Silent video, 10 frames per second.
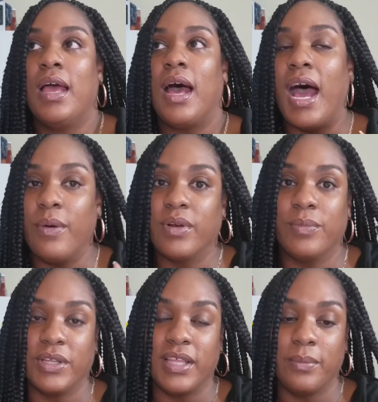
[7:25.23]
I would have
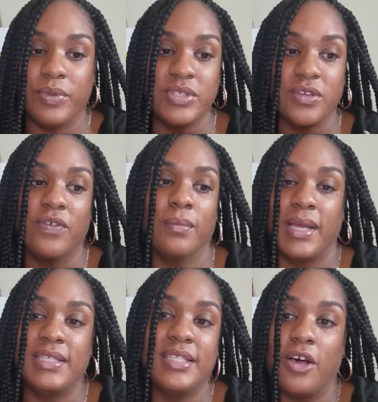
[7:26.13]
bought that blazer for
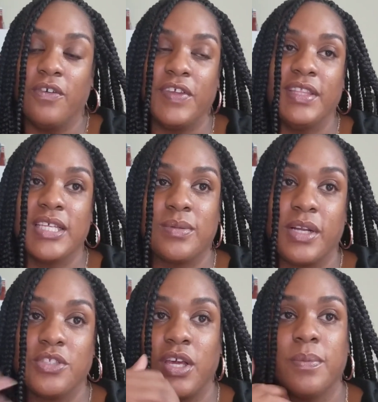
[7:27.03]
myself and that's what
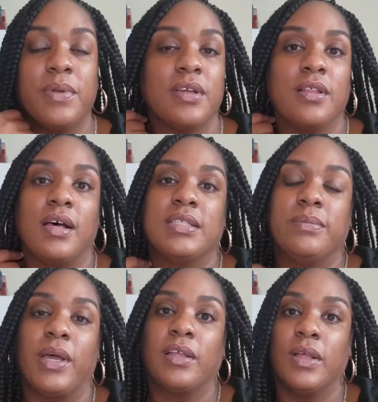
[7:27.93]
I try to put in closet in
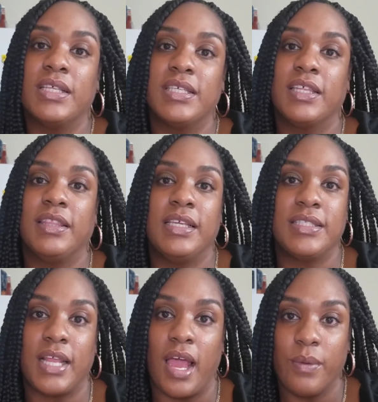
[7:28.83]
my closet things
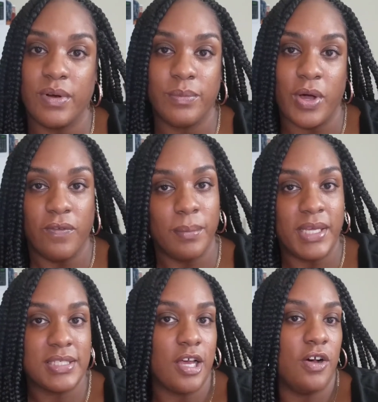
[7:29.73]
that I would have bought for
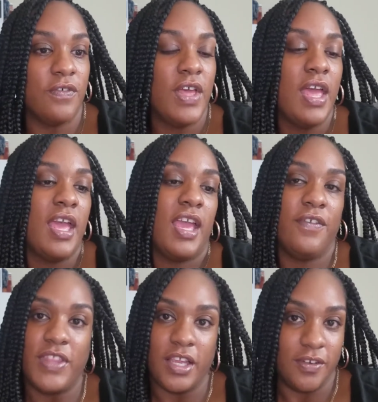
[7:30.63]
myself
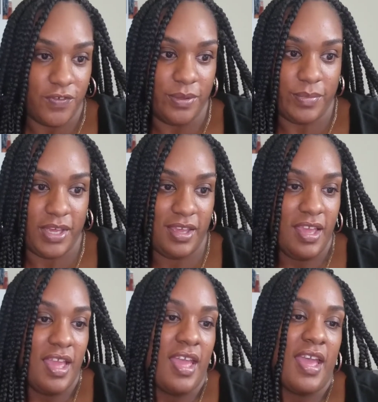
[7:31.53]
if they could fit me
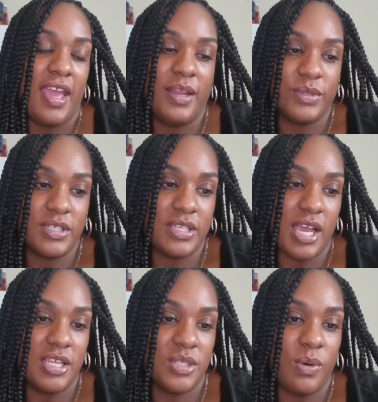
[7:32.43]
and it was a
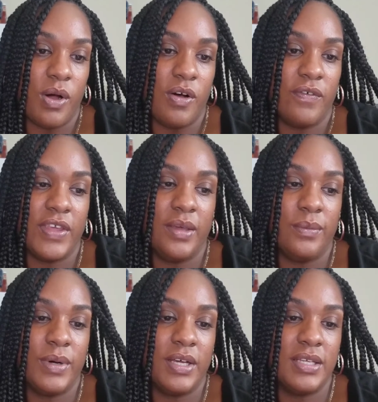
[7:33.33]
size 12 it
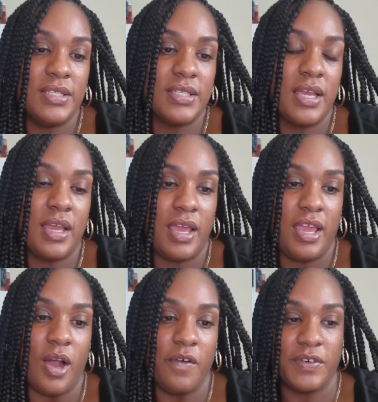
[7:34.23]
was a
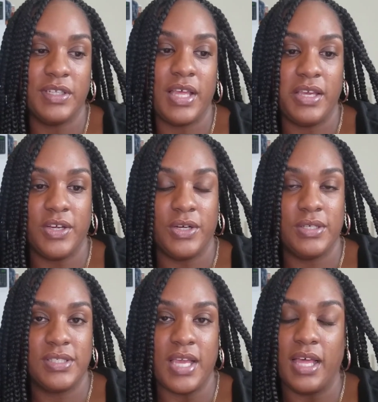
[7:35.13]
offer to
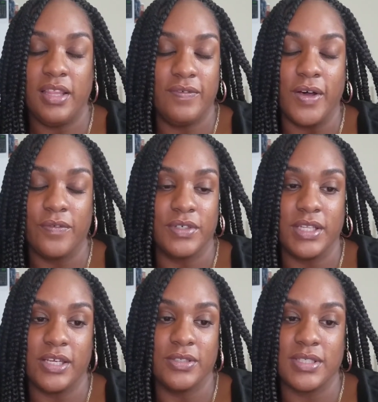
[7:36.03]
likers i love offer to
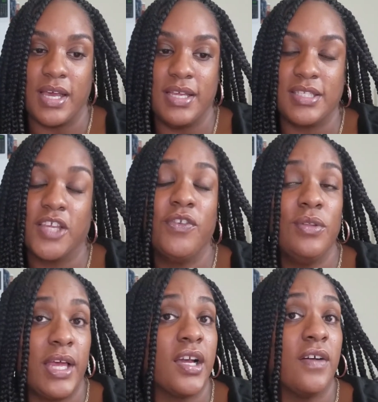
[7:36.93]
likers guys if you
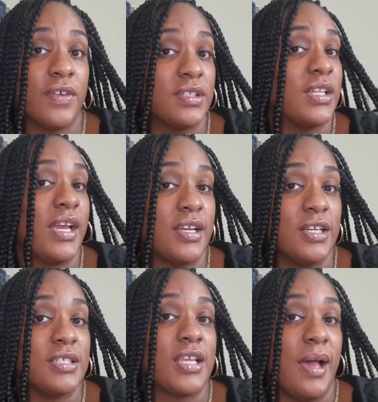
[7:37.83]
like offer to
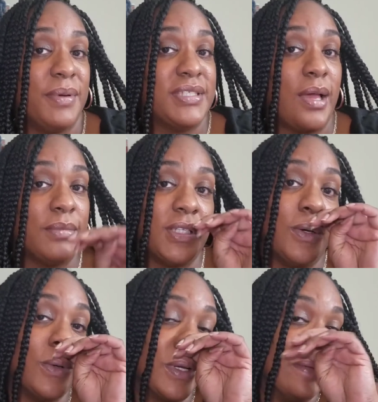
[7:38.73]
likers comment down
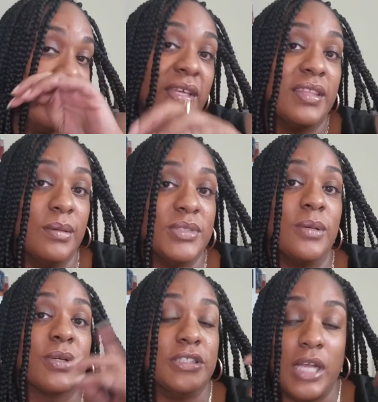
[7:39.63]
below or give me a thumbs
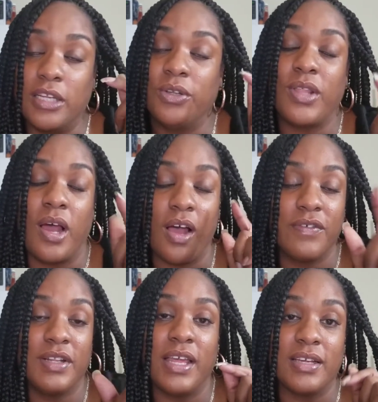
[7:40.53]
up because y'all know that offer
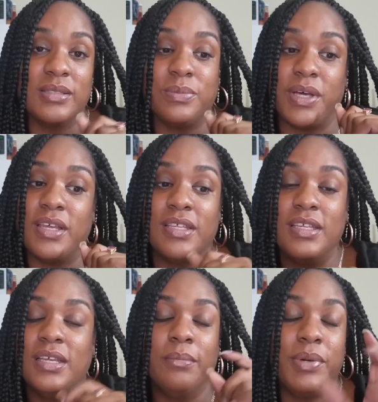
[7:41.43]
to likers but
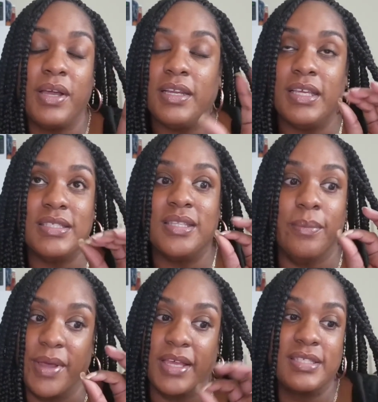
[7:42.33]
button is the
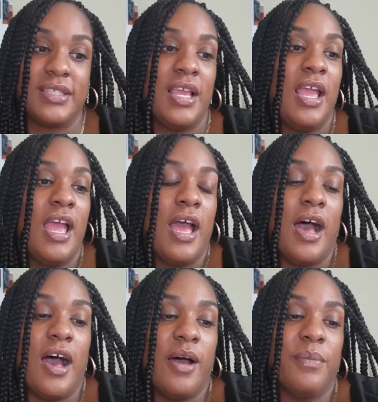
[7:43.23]
best
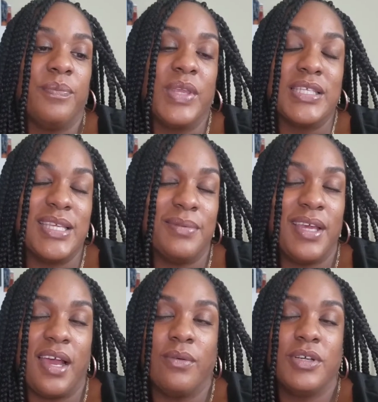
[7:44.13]
um, except that
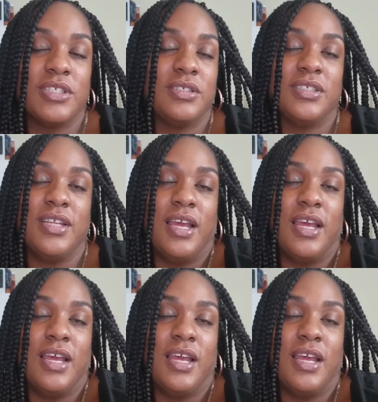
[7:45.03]
i wish you didn't